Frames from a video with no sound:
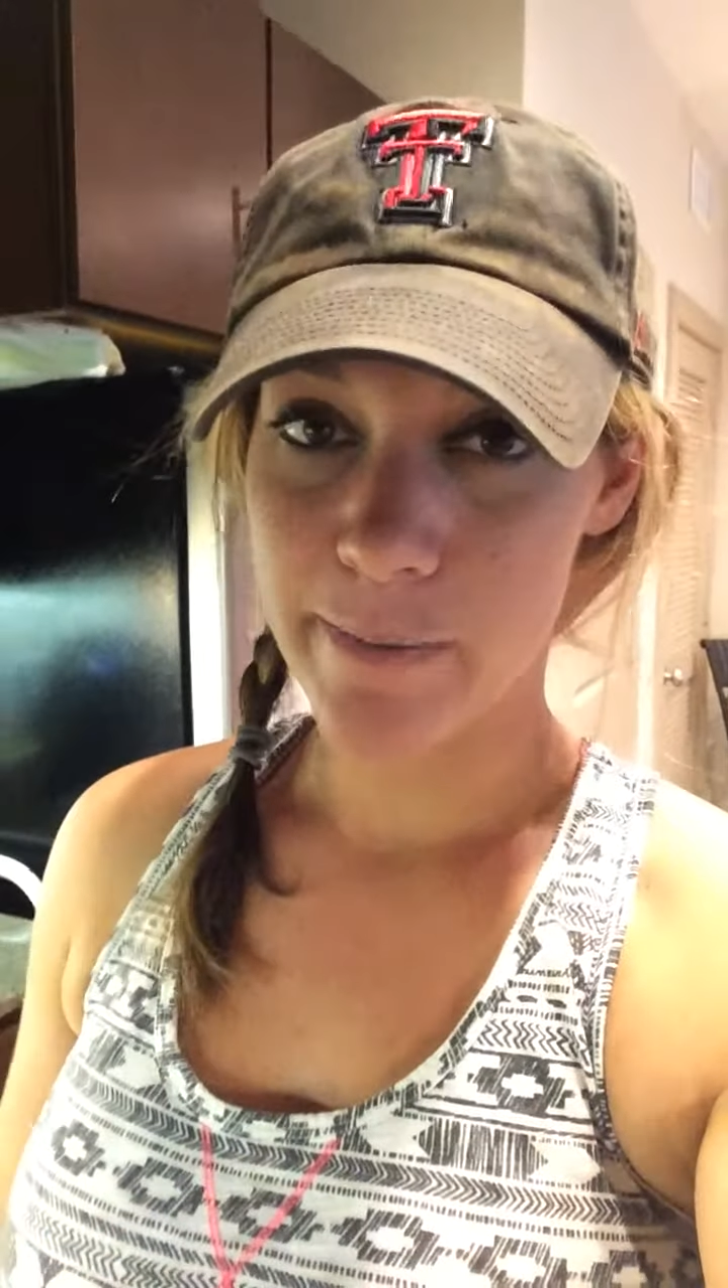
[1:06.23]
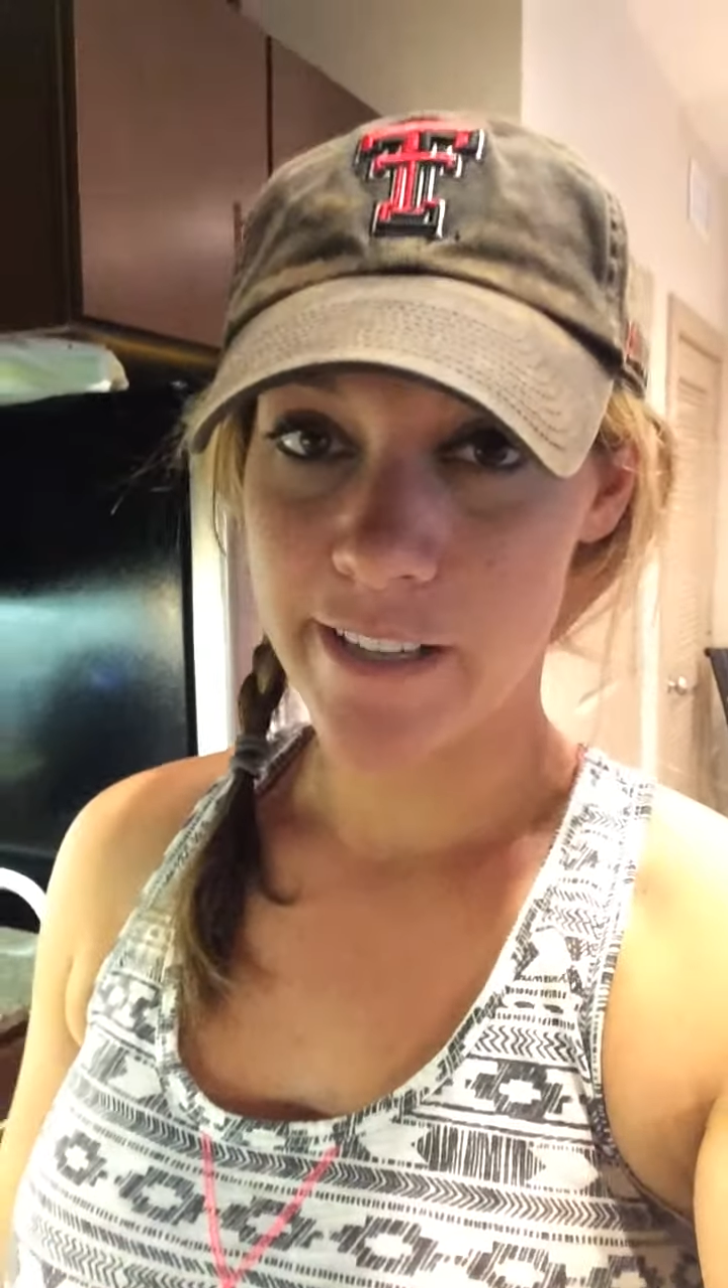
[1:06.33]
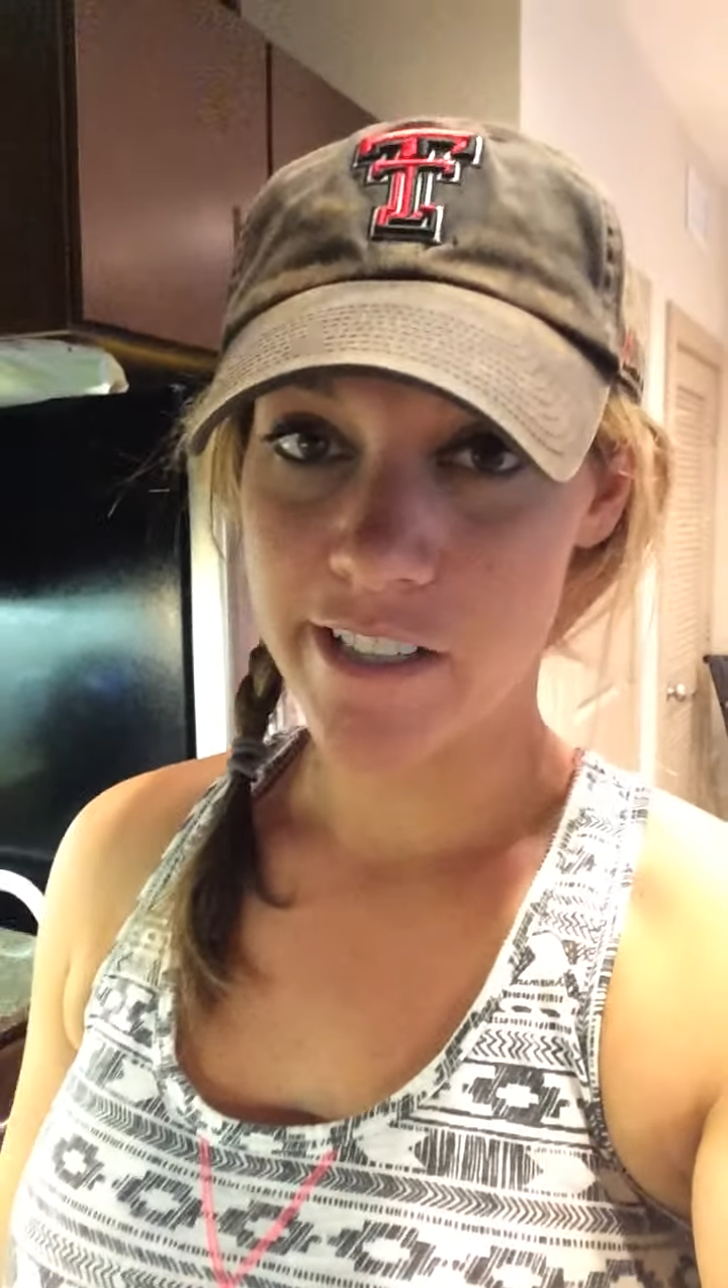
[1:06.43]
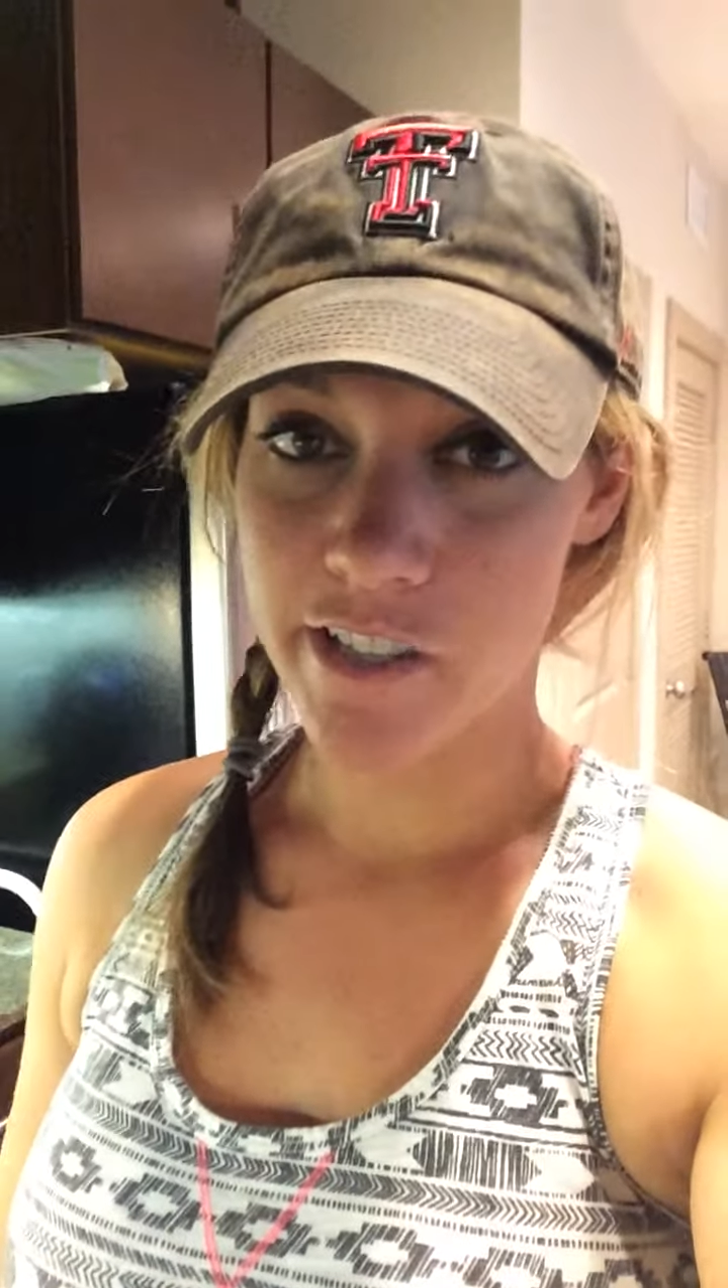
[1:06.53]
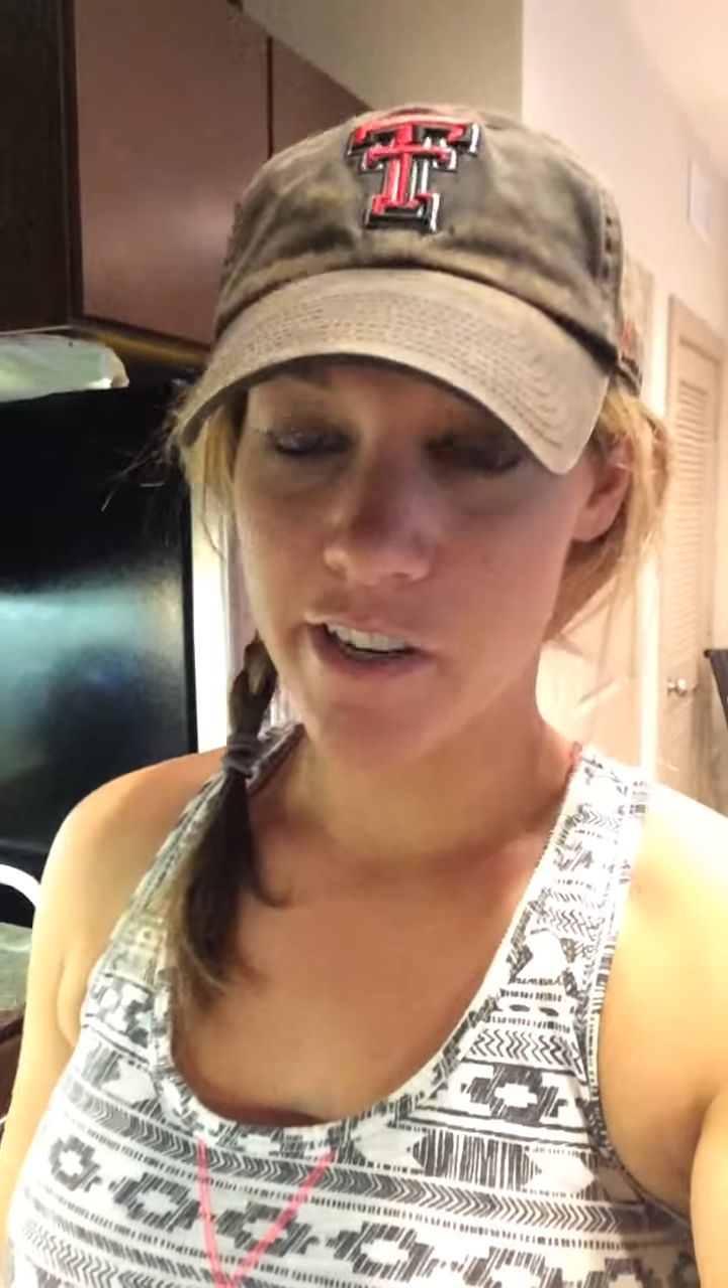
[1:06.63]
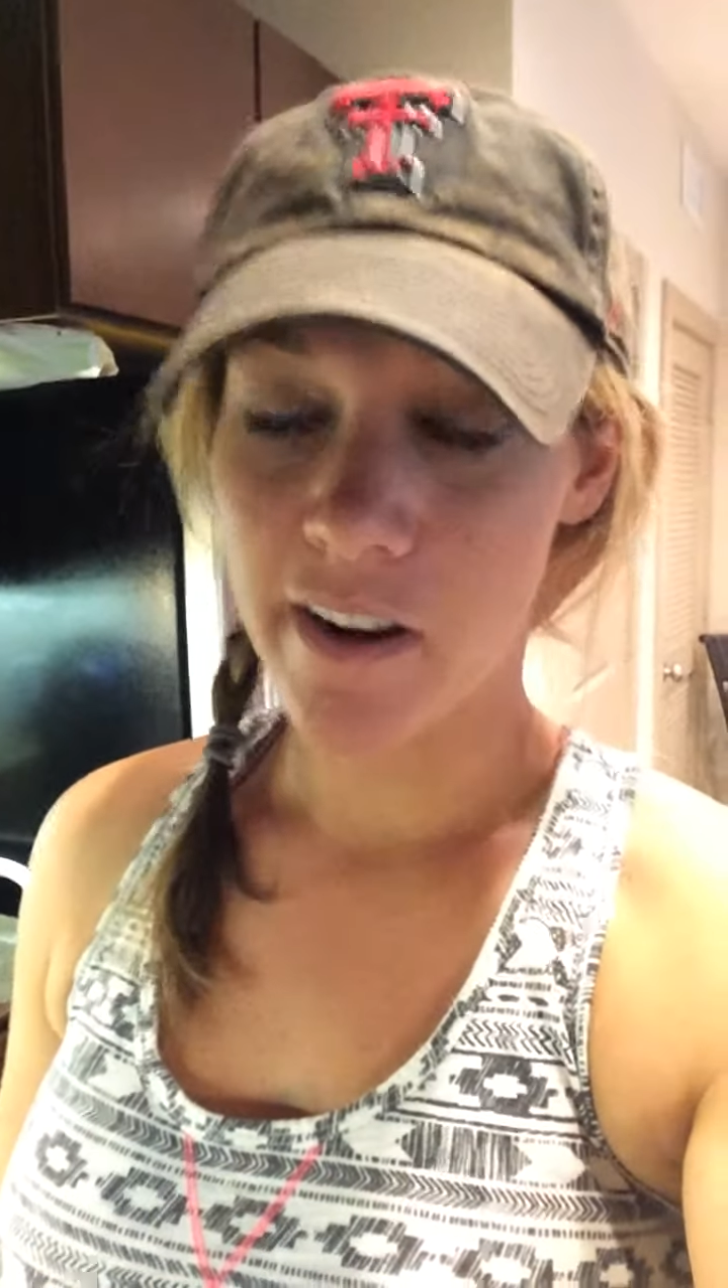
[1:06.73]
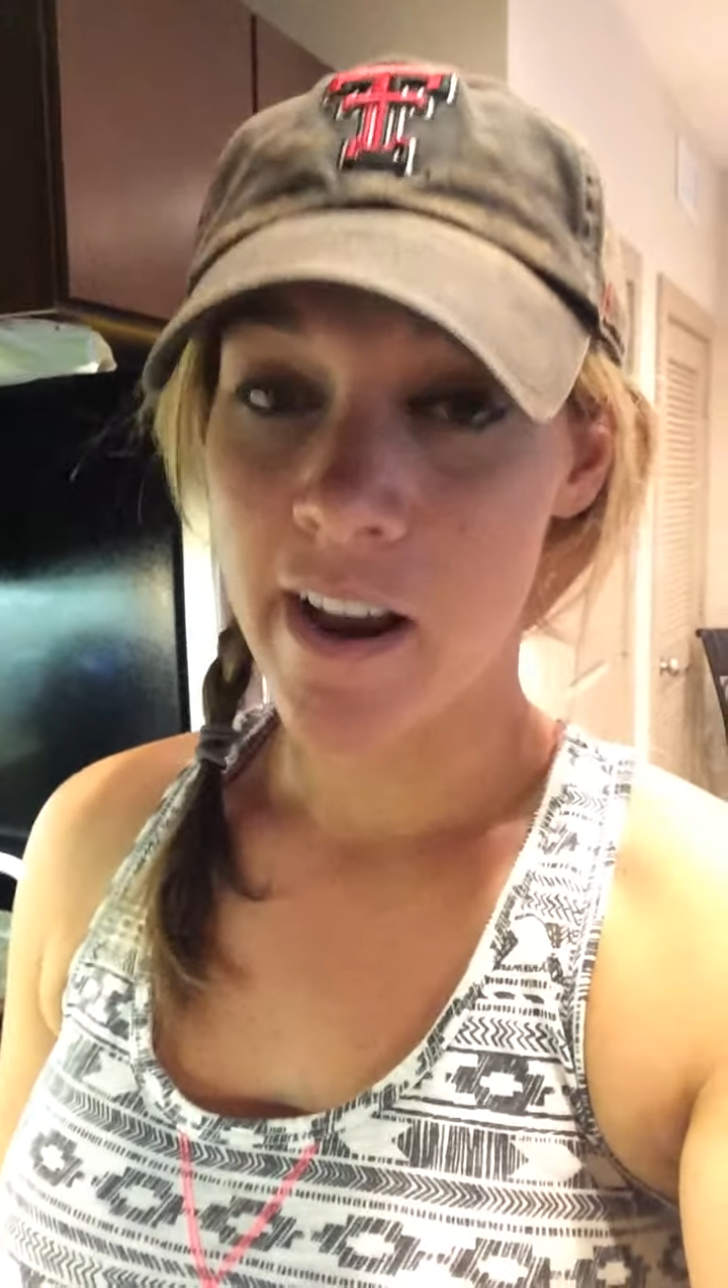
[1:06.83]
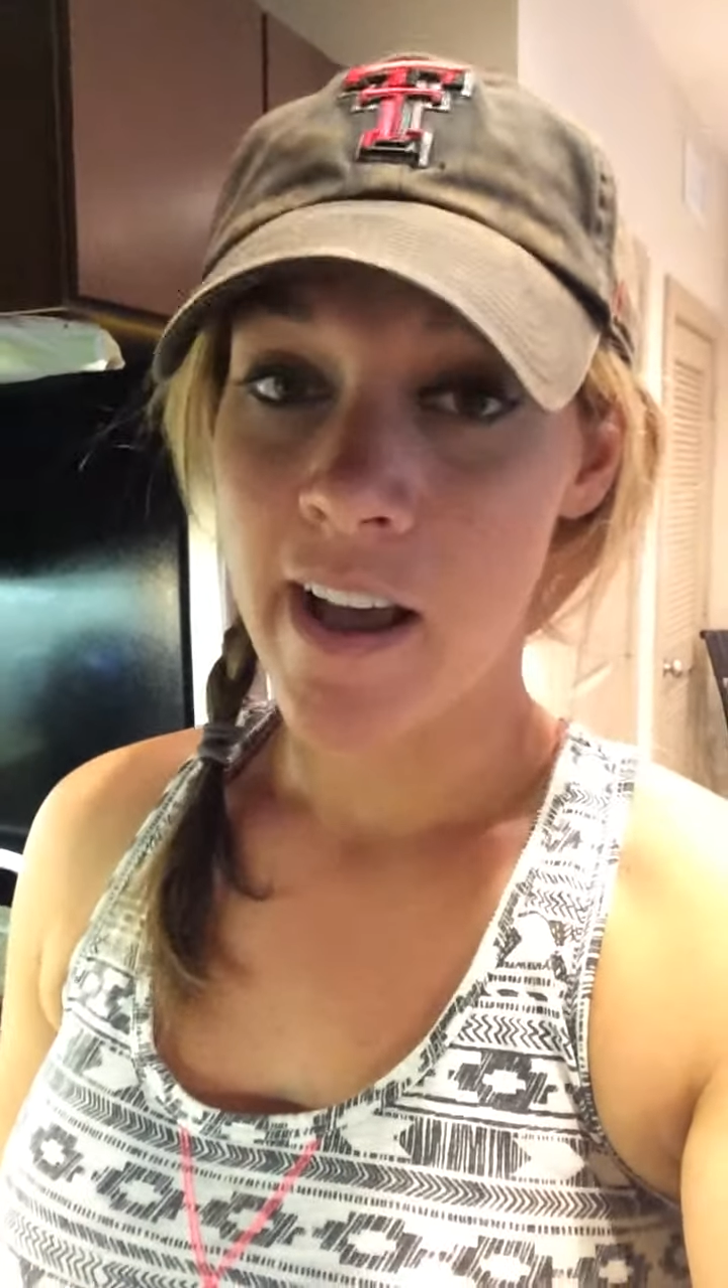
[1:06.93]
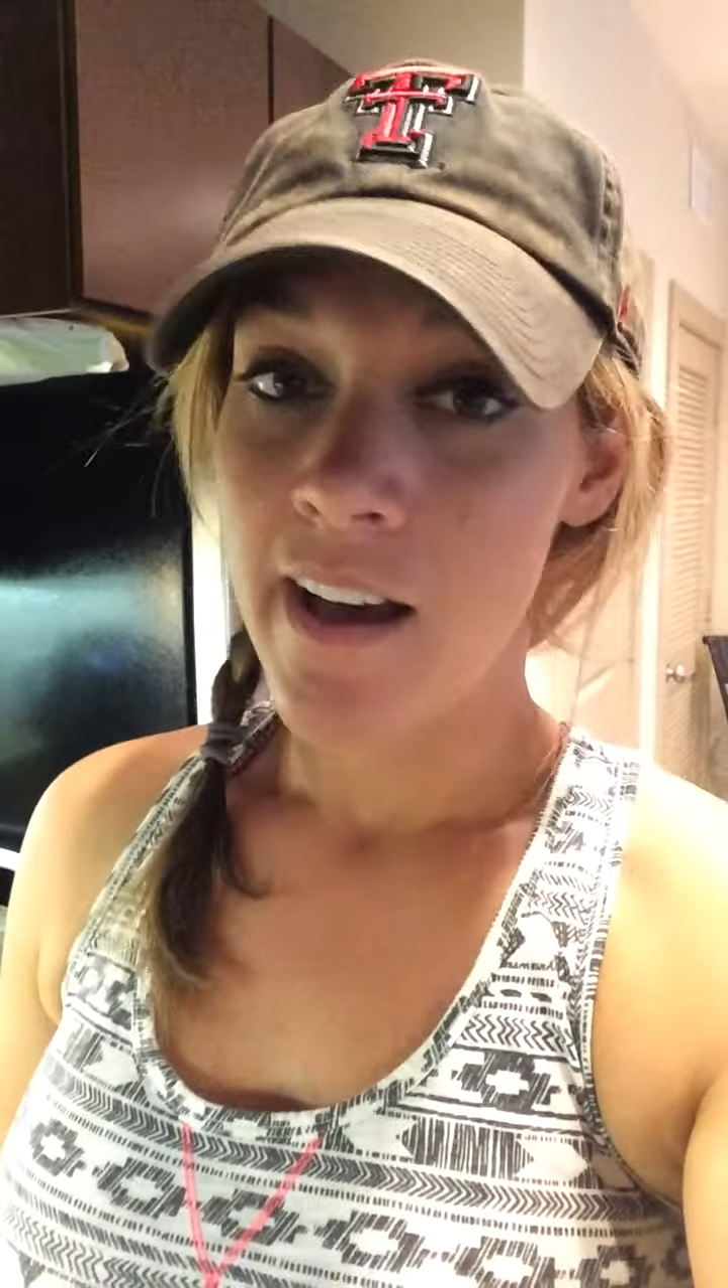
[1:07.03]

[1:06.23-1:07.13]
mixture.